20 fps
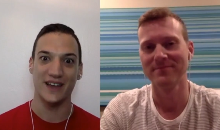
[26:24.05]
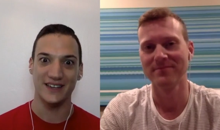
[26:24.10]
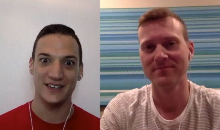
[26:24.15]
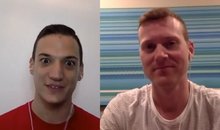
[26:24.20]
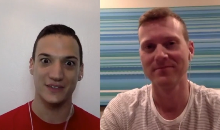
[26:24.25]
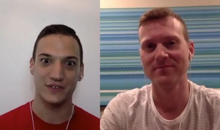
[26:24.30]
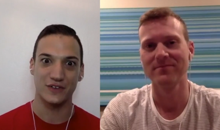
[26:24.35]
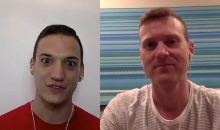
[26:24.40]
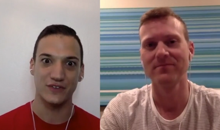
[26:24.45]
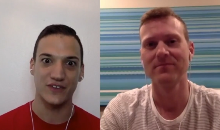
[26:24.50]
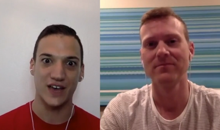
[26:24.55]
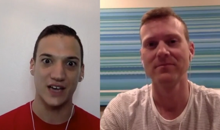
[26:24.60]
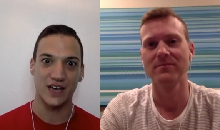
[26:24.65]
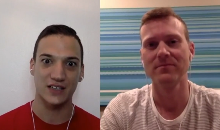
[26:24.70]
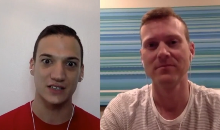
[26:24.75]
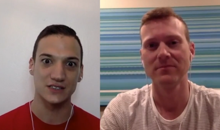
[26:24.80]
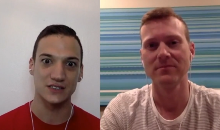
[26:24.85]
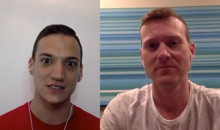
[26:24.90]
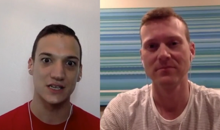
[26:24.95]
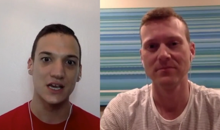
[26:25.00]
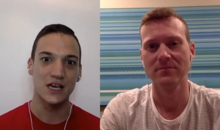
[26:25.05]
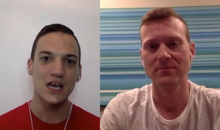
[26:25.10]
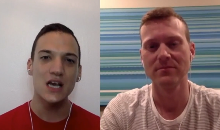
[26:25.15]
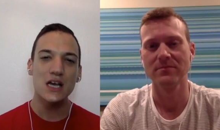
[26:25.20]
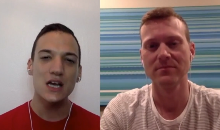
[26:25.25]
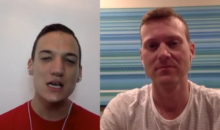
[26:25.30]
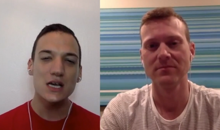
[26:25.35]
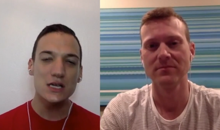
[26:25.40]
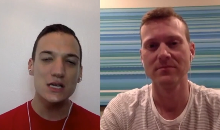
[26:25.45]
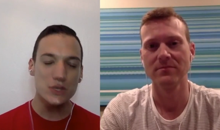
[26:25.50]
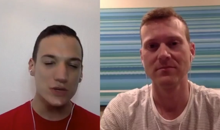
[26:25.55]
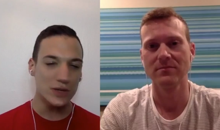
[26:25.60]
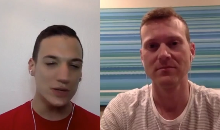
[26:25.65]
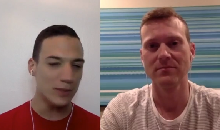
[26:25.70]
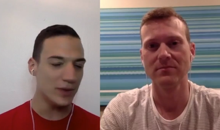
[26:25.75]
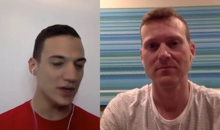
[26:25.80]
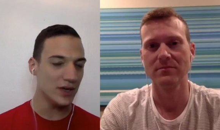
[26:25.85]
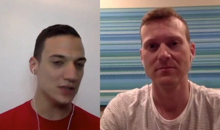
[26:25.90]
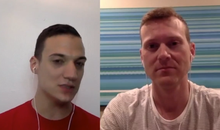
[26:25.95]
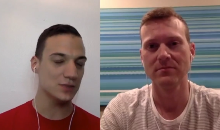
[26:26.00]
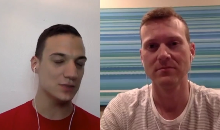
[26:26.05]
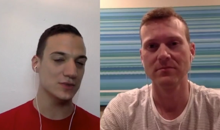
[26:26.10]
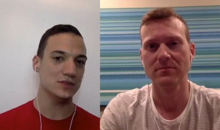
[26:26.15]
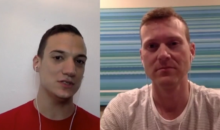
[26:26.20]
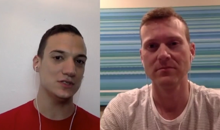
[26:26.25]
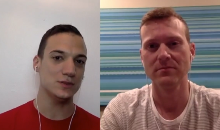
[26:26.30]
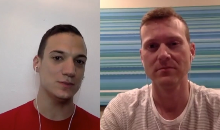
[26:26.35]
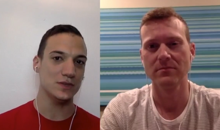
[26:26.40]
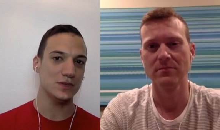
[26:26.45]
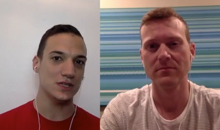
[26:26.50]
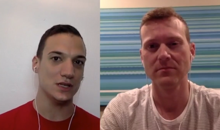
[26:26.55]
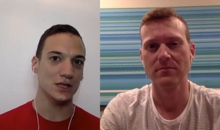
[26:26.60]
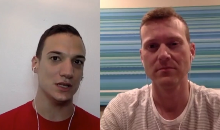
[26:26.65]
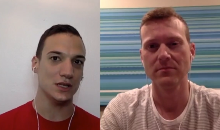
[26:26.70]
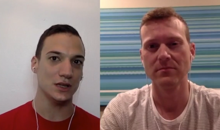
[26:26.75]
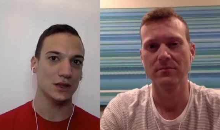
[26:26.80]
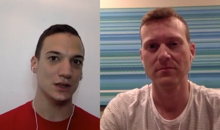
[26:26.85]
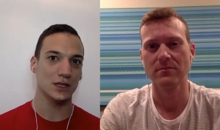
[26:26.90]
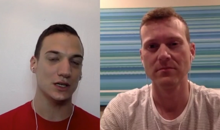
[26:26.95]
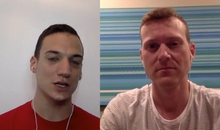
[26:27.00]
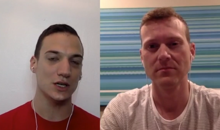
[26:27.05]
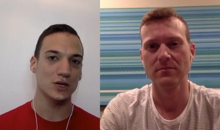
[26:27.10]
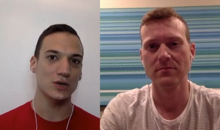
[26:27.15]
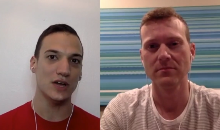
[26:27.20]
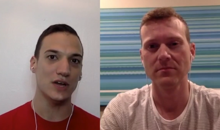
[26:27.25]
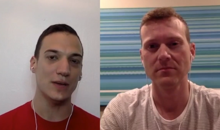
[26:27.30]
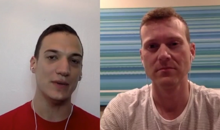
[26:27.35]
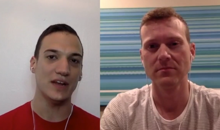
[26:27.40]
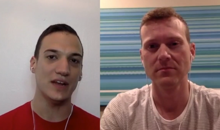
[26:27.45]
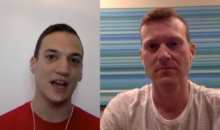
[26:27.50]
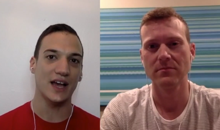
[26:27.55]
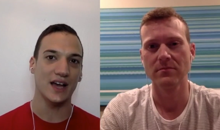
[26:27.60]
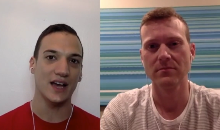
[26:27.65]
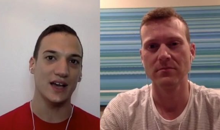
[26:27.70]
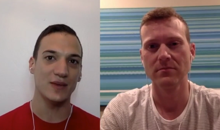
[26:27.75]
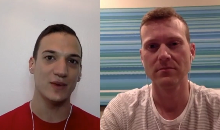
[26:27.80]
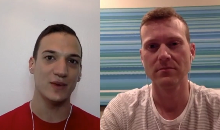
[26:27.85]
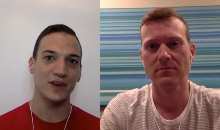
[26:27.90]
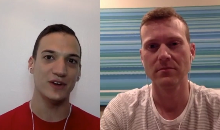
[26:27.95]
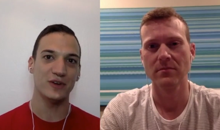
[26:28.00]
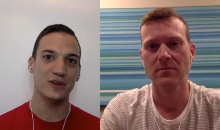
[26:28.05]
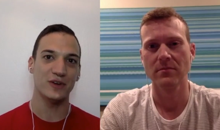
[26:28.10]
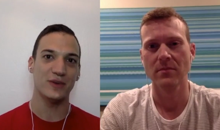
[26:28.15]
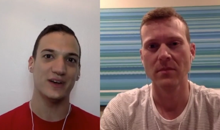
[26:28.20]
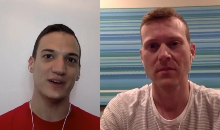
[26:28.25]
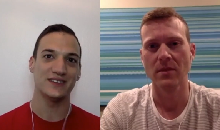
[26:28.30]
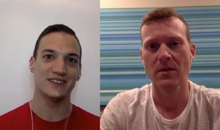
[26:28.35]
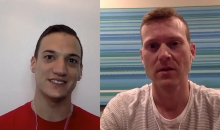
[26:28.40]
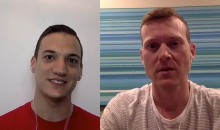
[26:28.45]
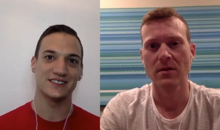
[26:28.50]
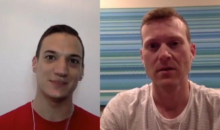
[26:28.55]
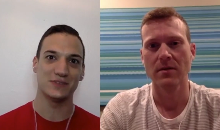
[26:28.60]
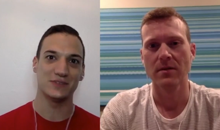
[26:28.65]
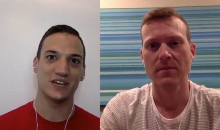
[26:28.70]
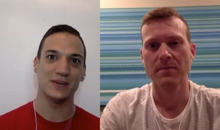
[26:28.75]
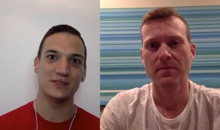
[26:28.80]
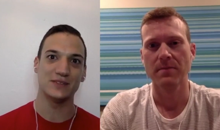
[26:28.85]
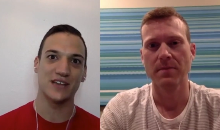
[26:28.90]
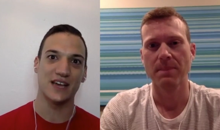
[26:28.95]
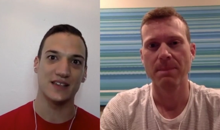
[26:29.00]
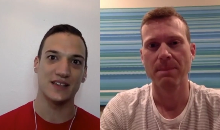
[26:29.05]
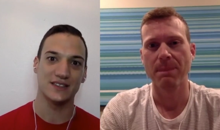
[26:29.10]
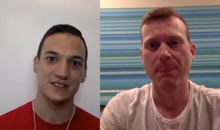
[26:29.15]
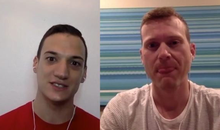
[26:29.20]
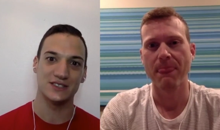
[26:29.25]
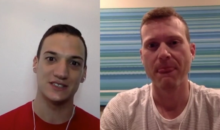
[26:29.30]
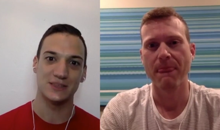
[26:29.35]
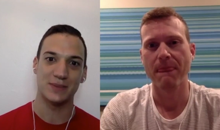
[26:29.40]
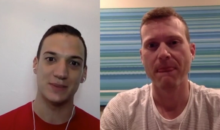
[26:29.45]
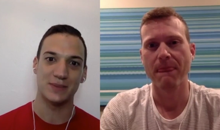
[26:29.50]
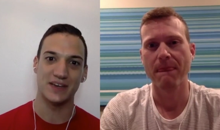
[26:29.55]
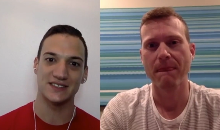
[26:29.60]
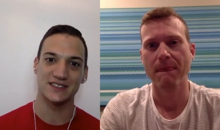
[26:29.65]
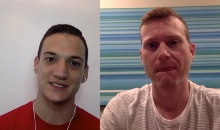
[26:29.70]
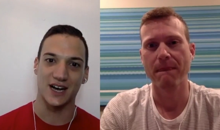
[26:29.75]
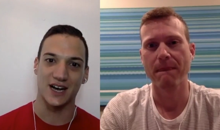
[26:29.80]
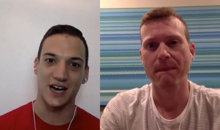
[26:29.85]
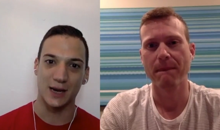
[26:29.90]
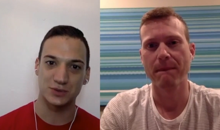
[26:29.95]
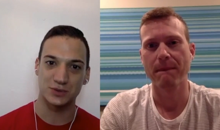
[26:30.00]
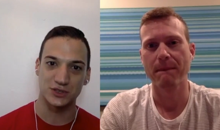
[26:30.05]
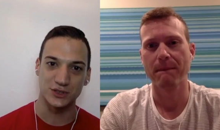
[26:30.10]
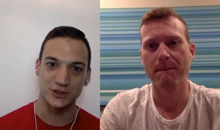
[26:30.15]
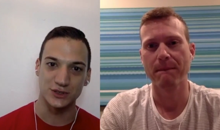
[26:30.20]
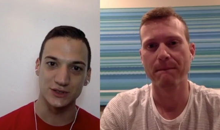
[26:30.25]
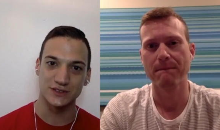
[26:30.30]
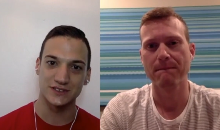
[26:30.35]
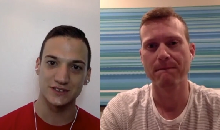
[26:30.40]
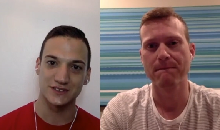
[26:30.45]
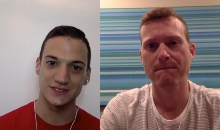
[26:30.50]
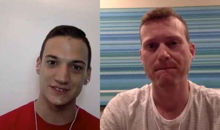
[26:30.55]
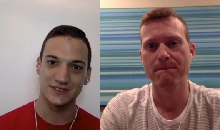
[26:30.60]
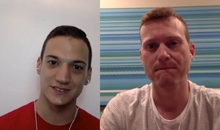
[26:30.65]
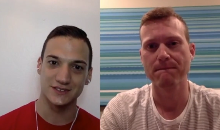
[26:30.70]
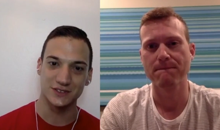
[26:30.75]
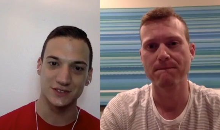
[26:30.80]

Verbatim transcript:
Speaker 1: many different factors. Do you compare Simone to the goat? I mean, I, I wonder about this sometimes. I think she's the best optional